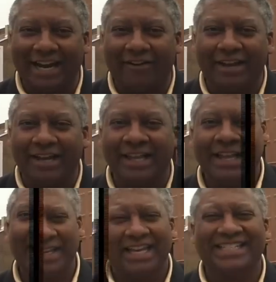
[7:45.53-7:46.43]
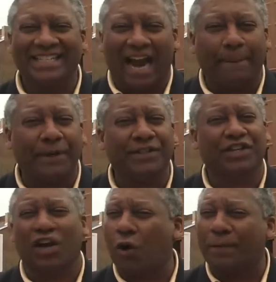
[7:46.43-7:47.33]
area. It's an opportunity that's
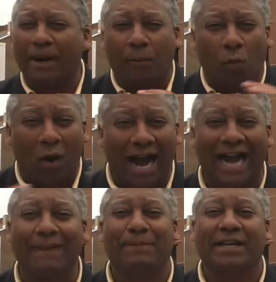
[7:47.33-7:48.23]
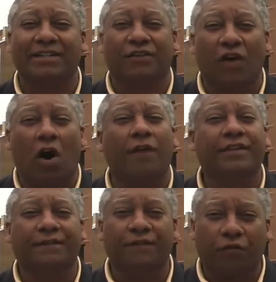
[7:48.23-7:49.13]
going to open up wide because of all the
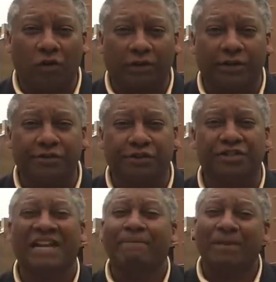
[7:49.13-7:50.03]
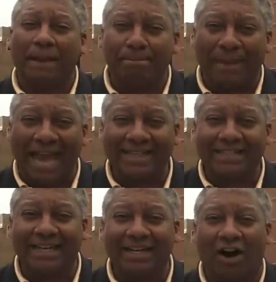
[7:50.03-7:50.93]
different foreclosures and banks
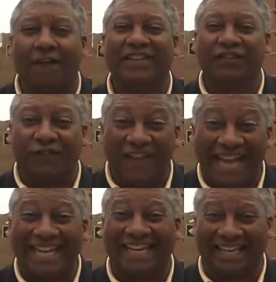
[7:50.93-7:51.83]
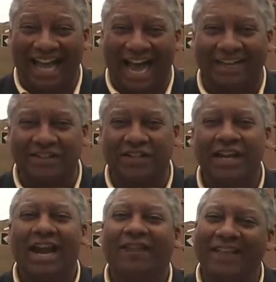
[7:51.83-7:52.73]
sitting on these vacant lots.
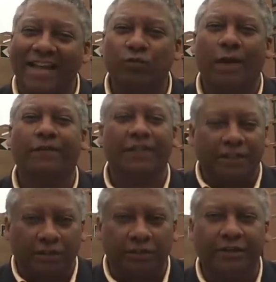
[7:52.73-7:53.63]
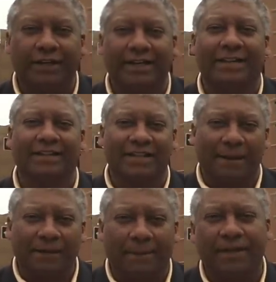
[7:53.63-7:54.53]
And that's why we've included it in this
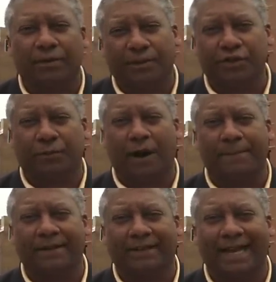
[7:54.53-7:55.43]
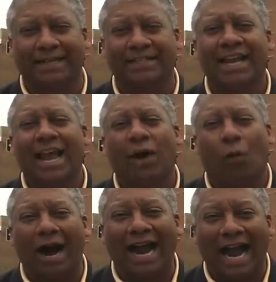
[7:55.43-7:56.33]
upcoming commercial property class and
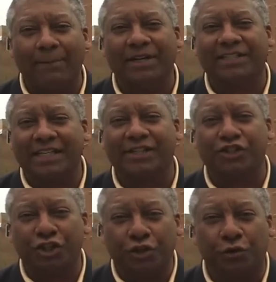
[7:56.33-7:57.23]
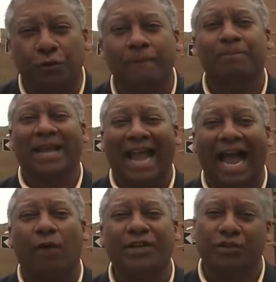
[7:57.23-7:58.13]
why I'm going to teach you
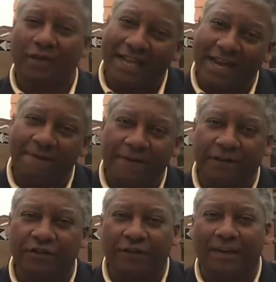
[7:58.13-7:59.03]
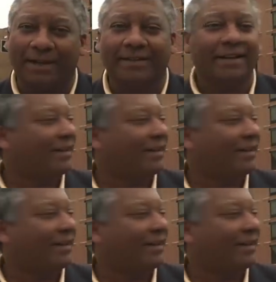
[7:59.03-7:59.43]
how we do infill development